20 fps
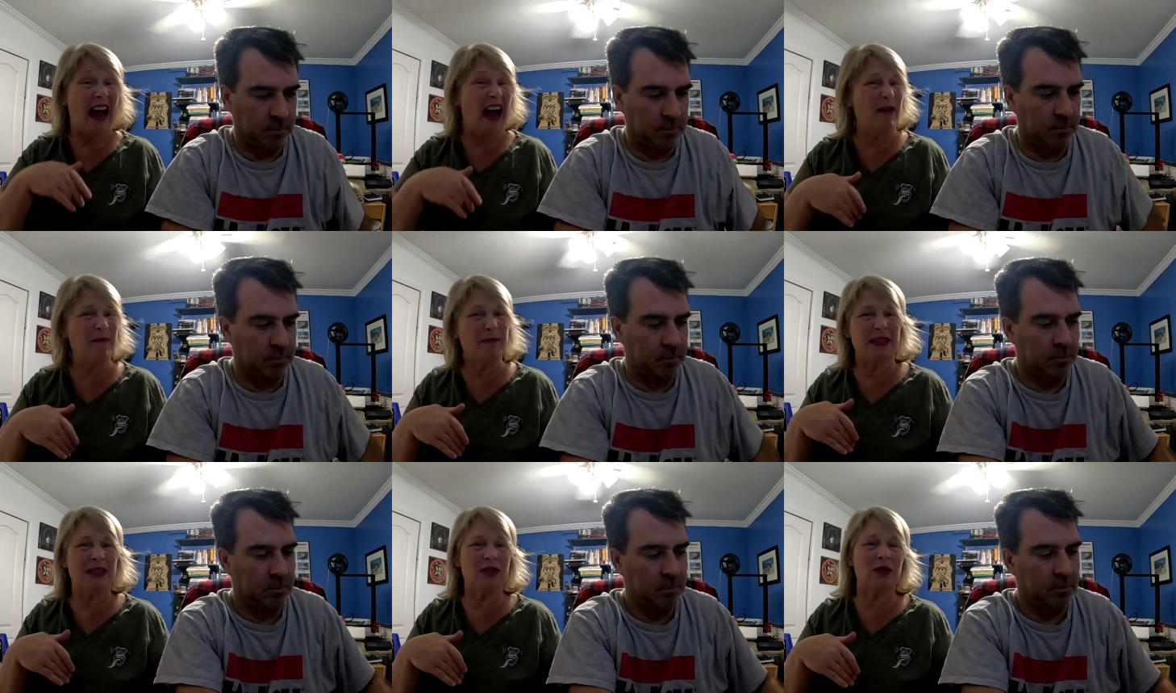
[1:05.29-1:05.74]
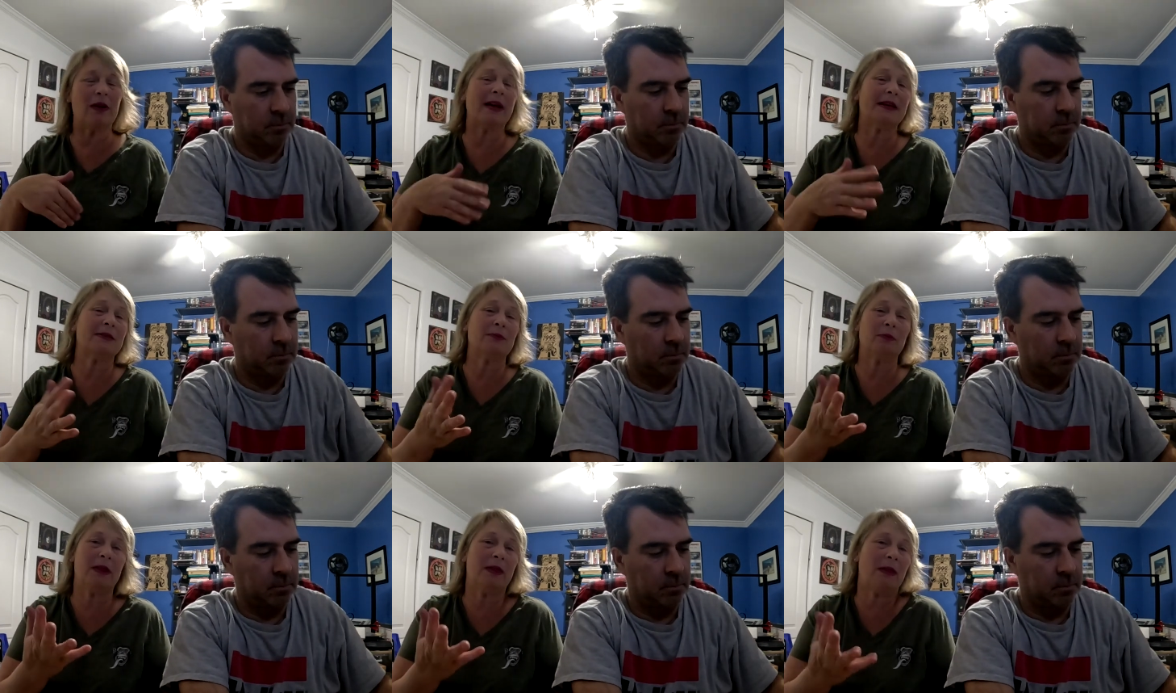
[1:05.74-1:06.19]
Speaker 1: I'm Mr.
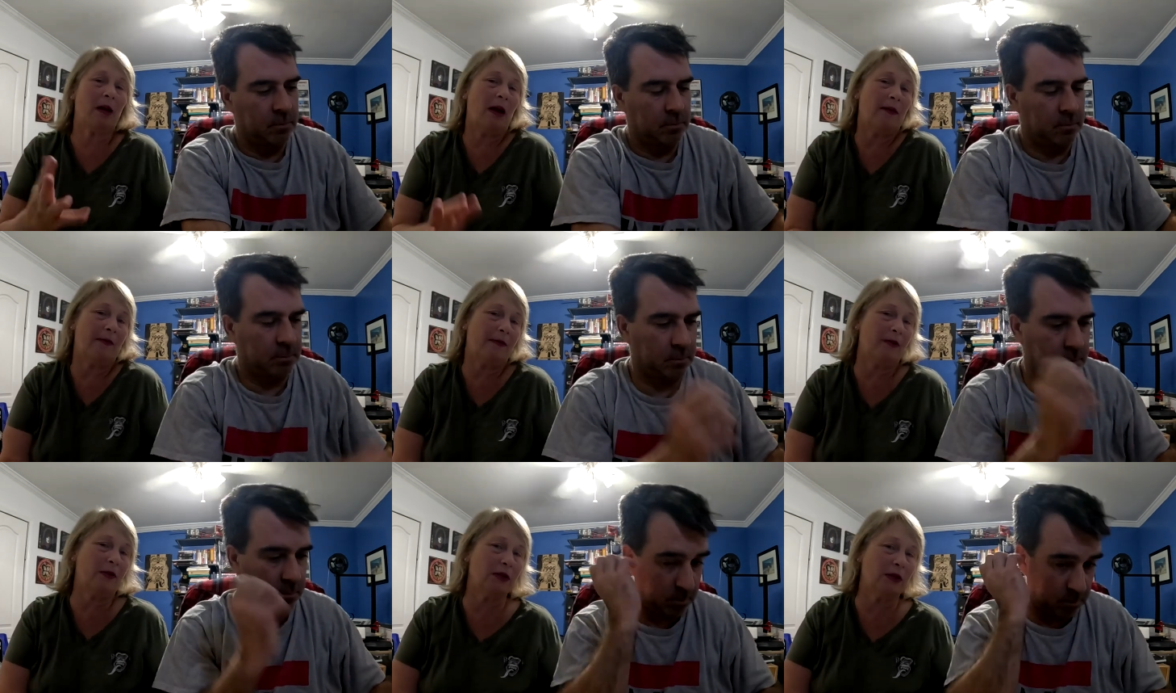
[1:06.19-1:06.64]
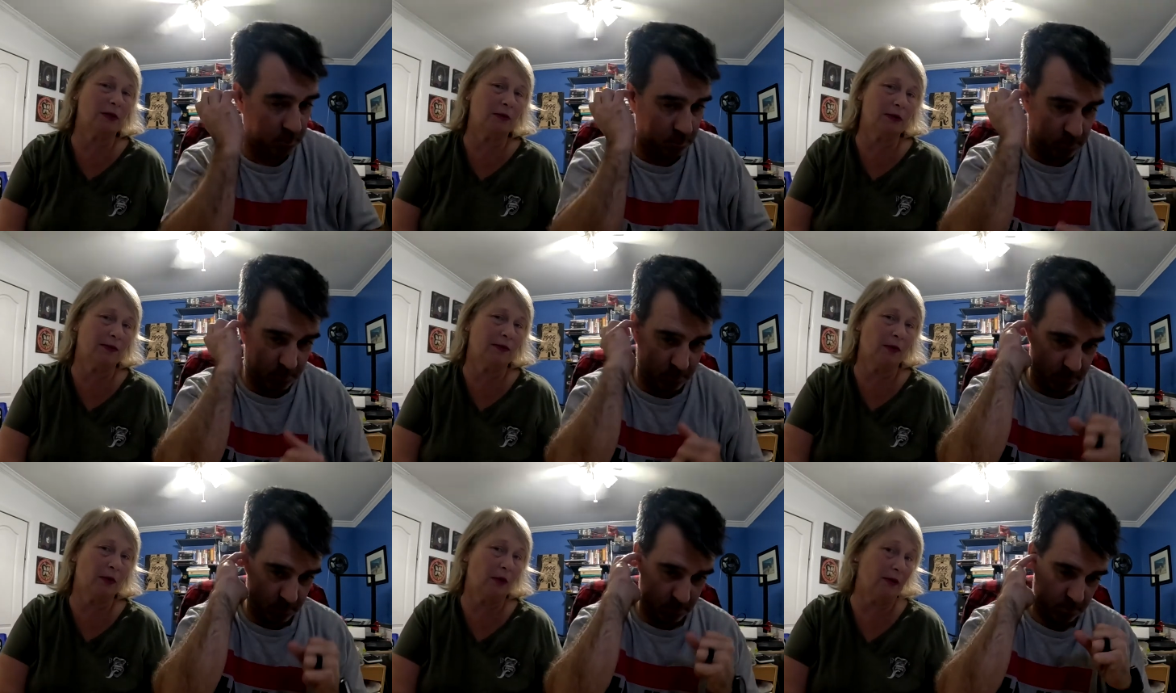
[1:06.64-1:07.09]
X. And we thought at first he
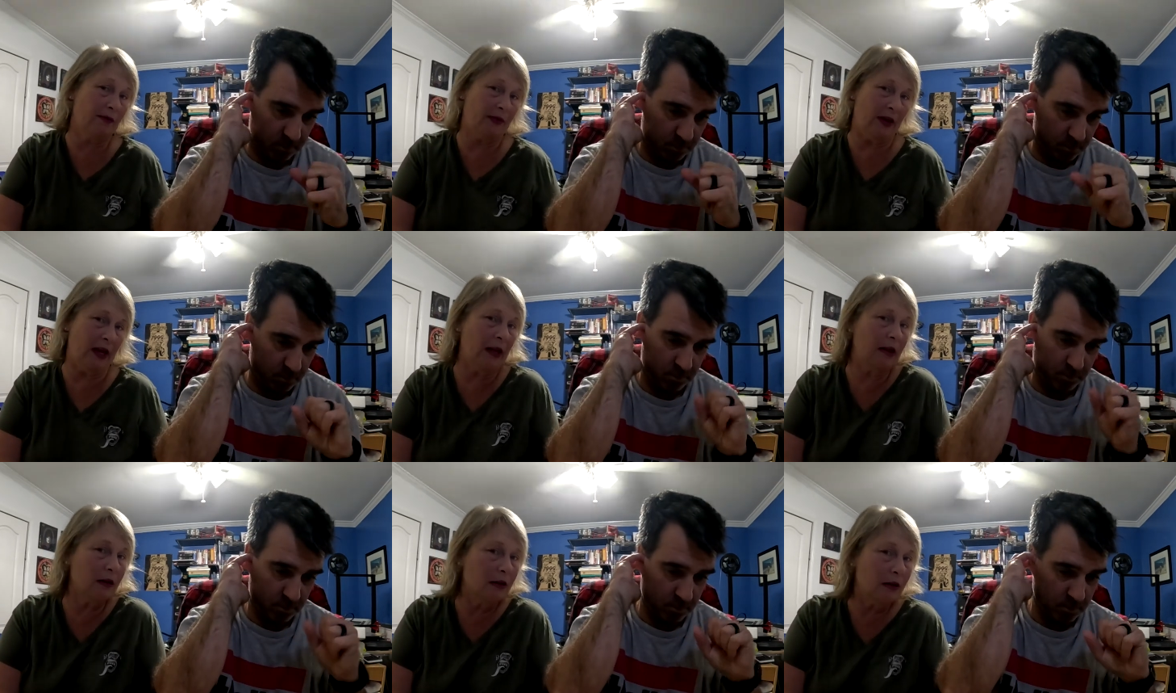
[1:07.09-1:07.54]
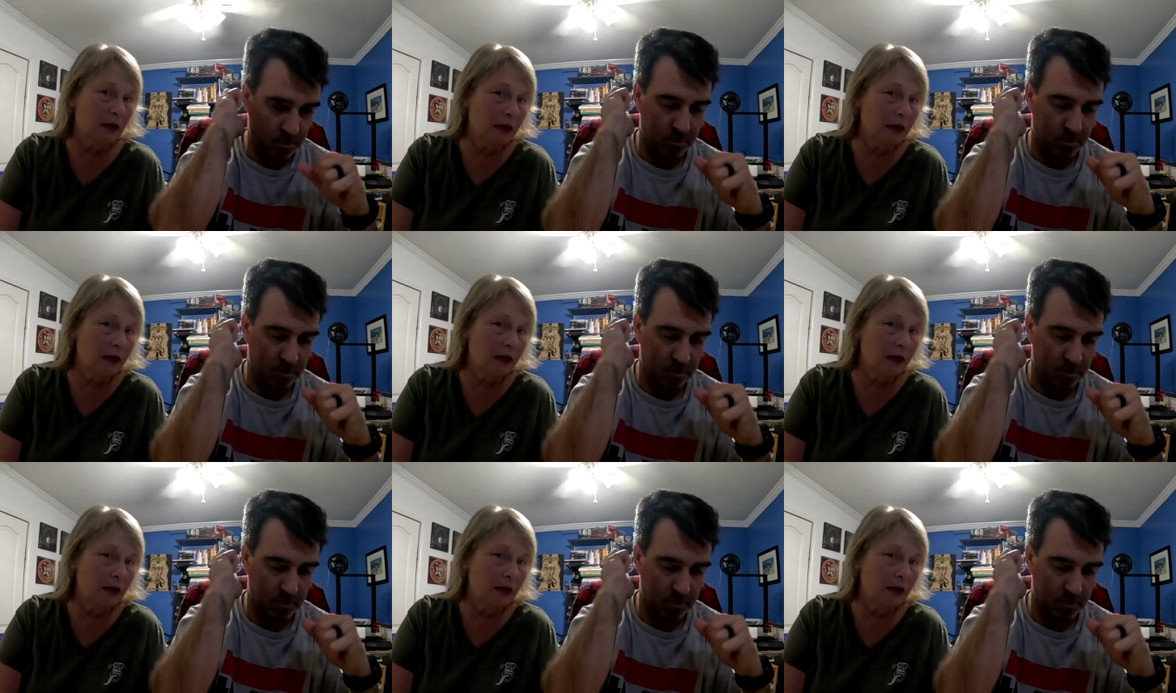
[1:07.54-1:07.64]
was full of it